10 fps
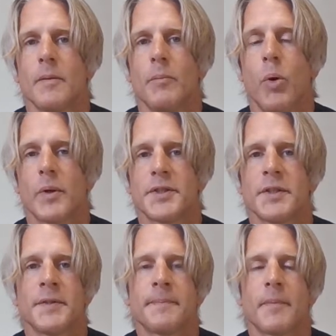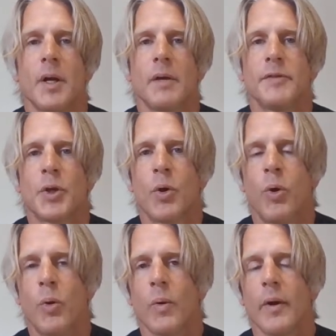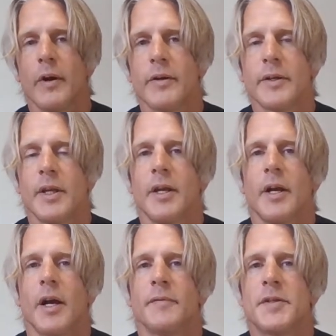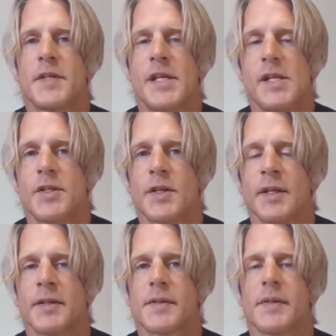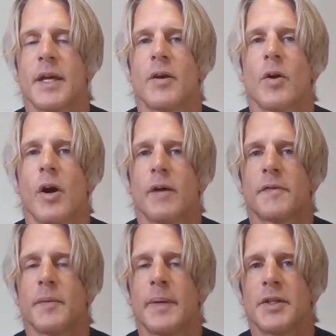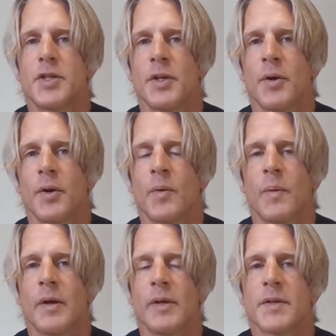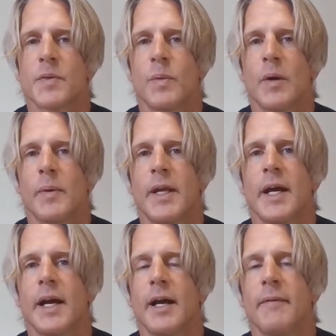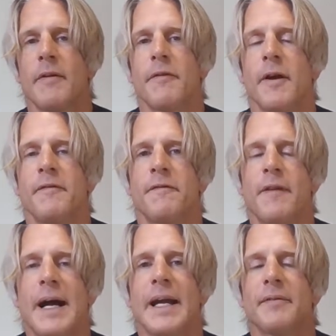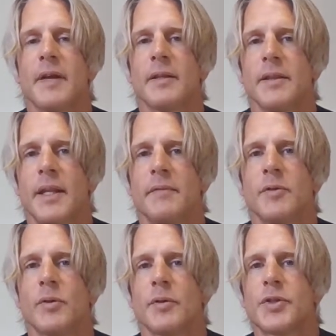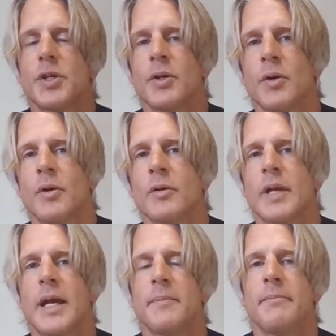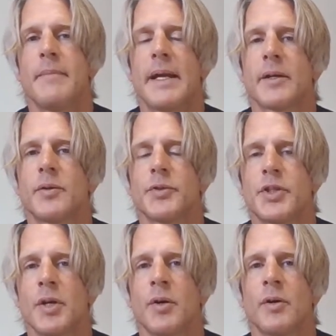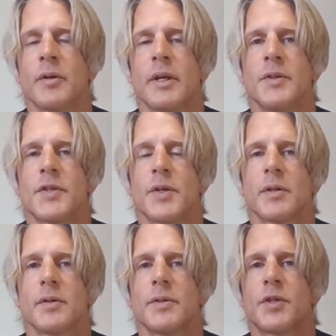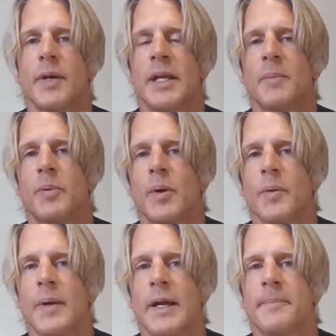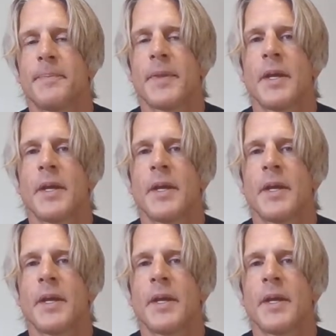portion of the core of the teachings that are offered by Qigong Awareness, where we have a 5-level Qigong and medical Qigong instructor training program,